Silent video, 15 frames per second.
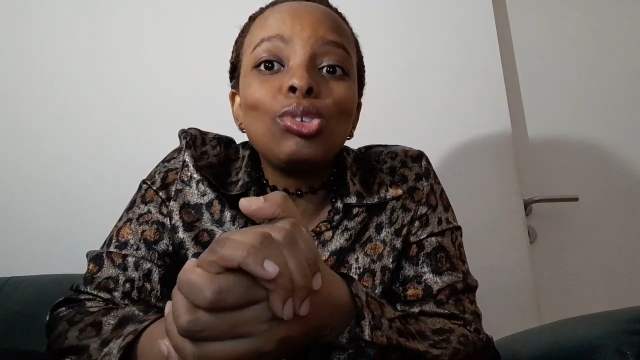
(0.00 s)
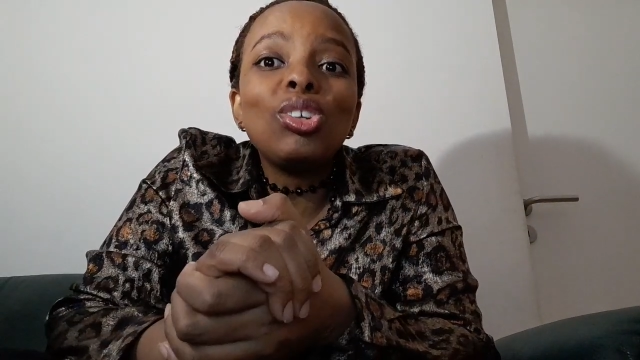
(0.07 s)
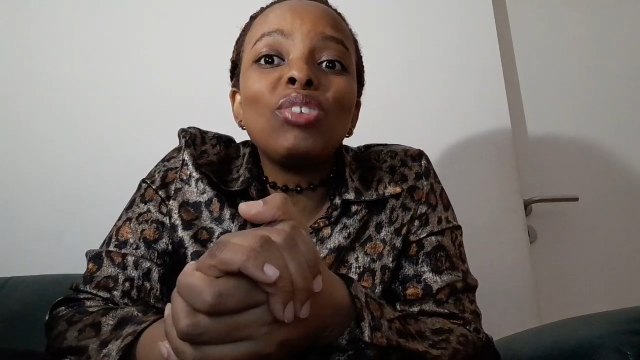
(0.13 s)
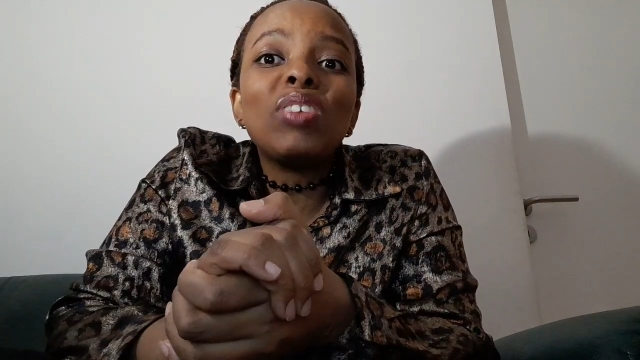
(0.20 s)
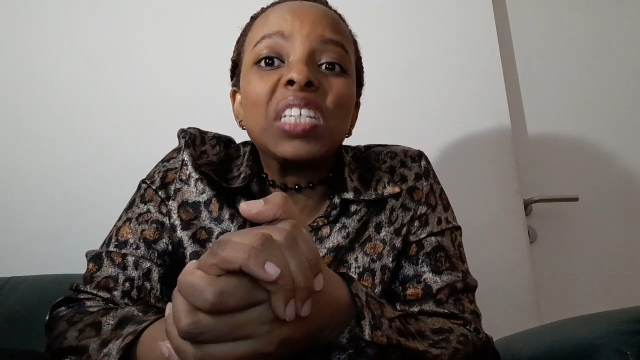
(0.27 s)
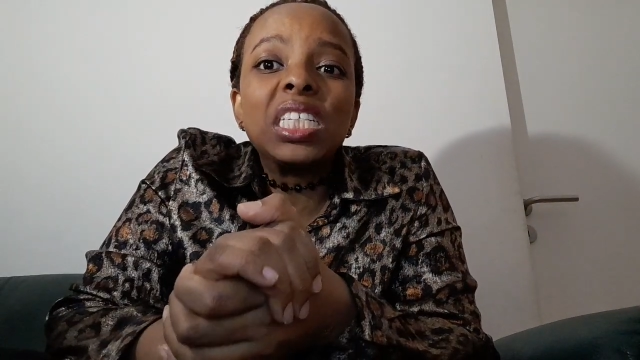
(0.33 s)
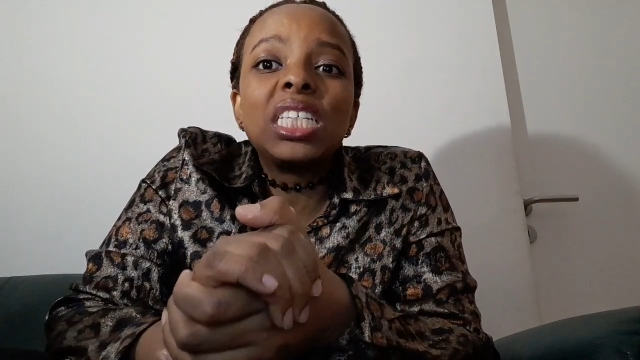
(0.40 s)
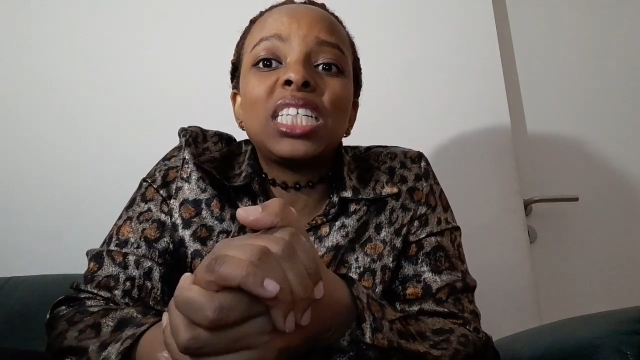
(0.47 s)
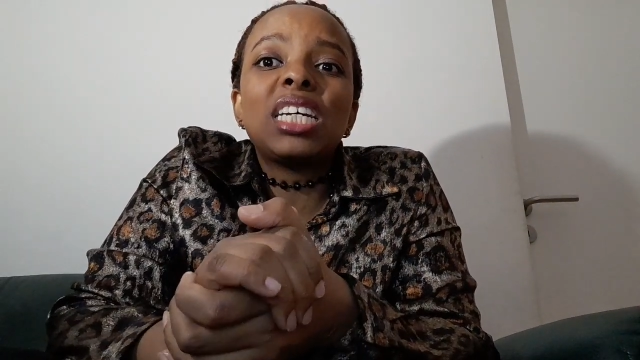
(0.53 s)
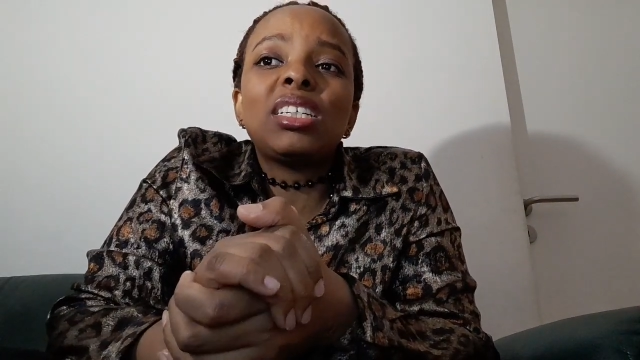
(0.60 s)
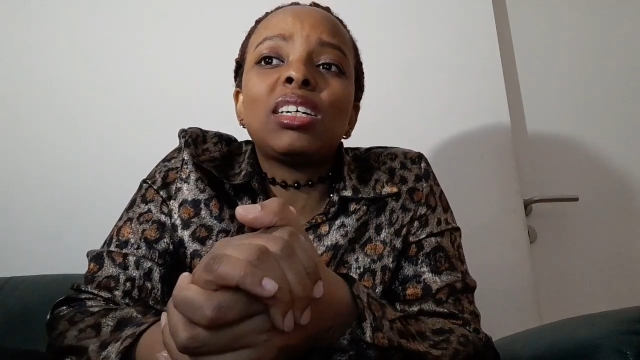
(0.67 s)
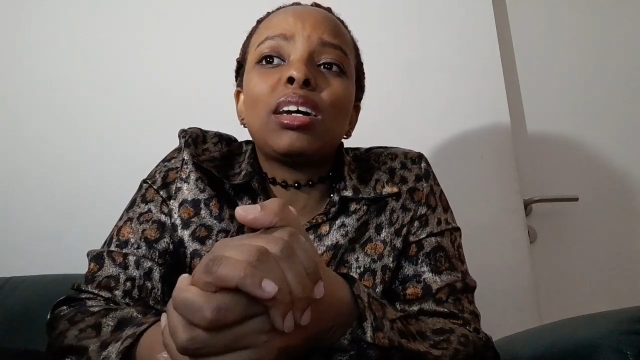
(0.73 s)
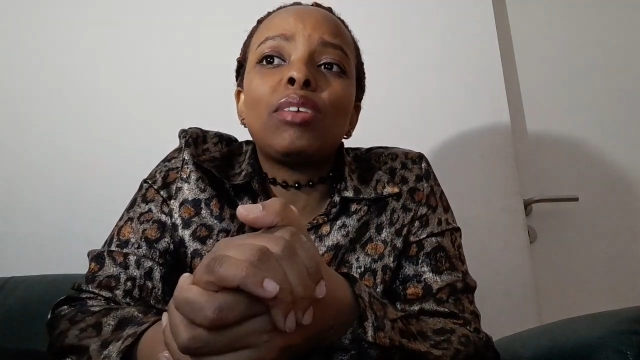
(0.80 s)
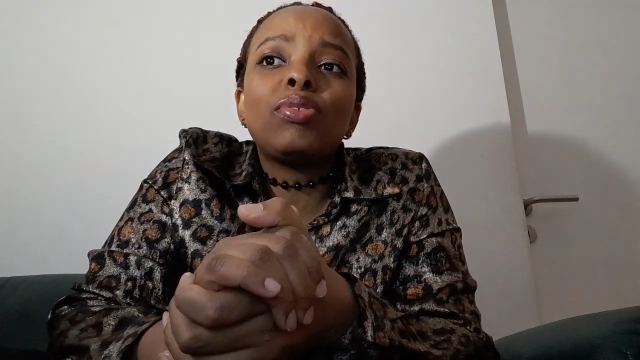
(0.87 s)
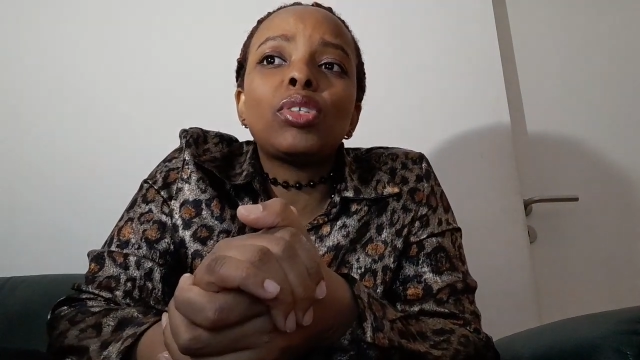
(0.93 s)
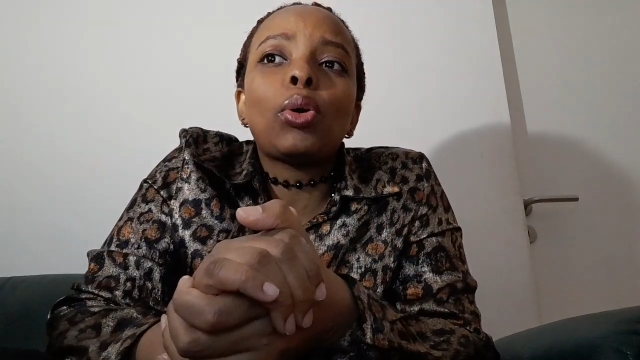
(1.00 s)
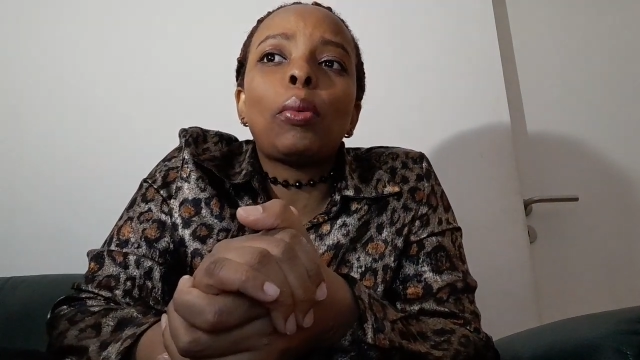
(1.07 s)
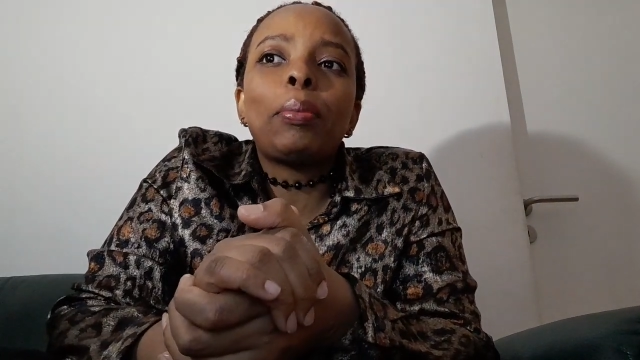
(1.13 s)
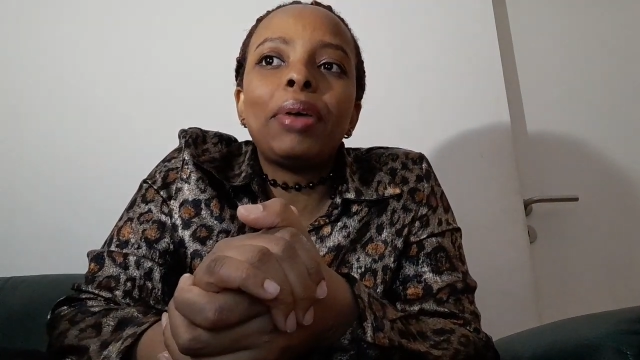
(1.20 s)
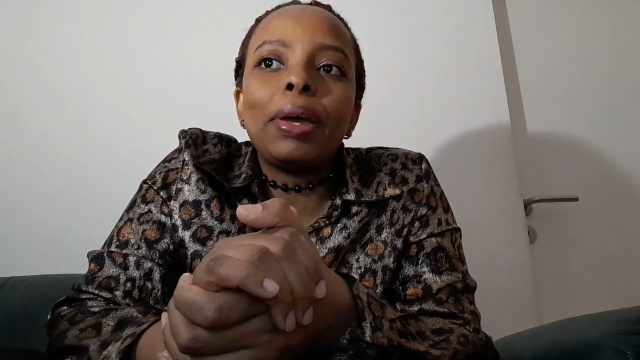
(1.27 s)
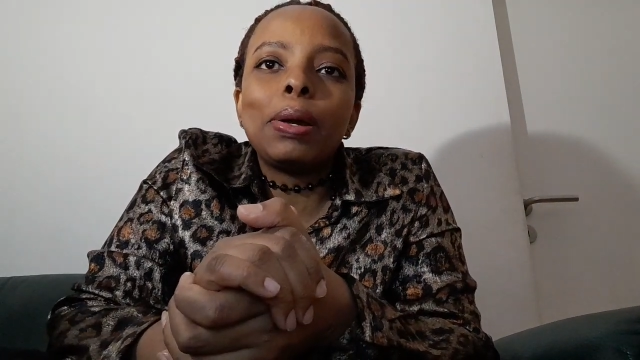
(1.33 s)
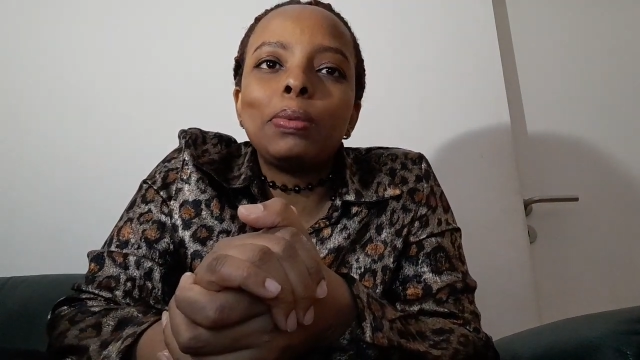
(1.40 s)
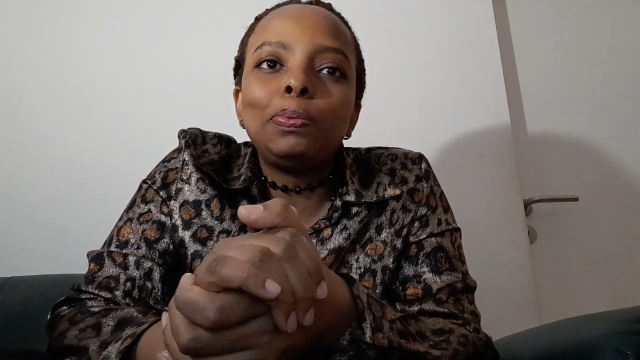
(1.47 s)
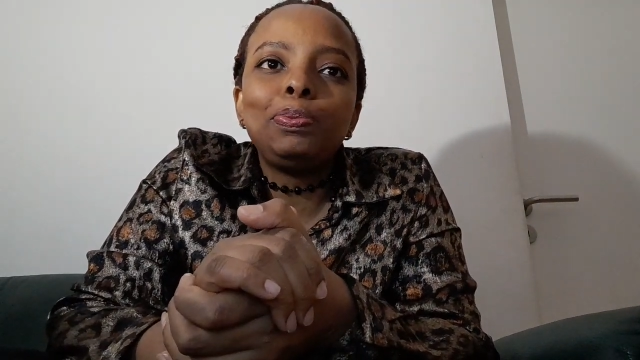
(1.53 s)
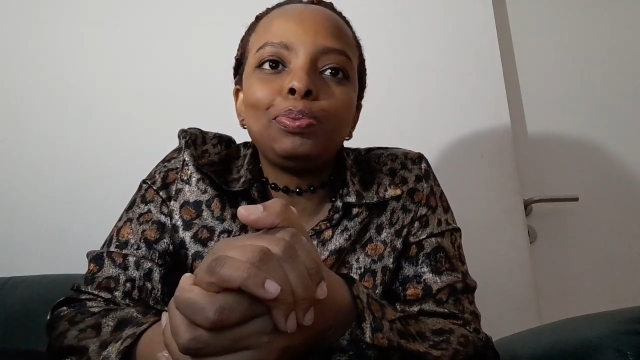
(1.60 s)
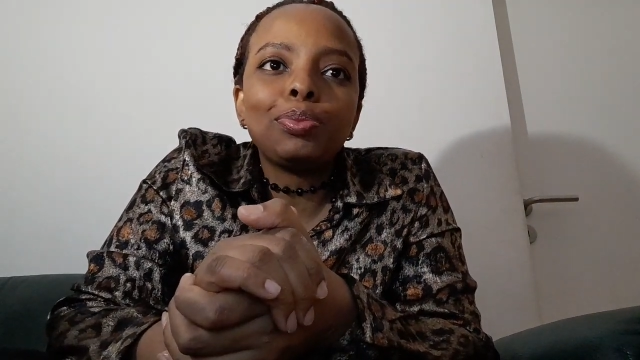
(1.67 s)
university after au pair.